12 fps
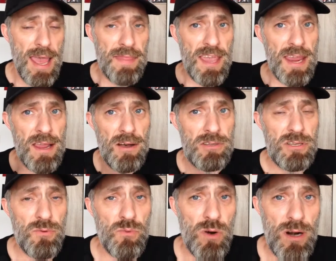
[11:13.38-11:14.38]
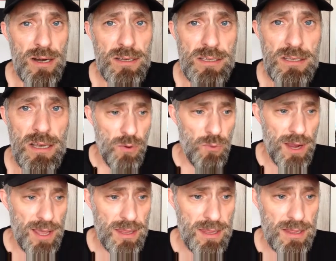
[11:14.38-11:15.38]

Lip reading: He also works with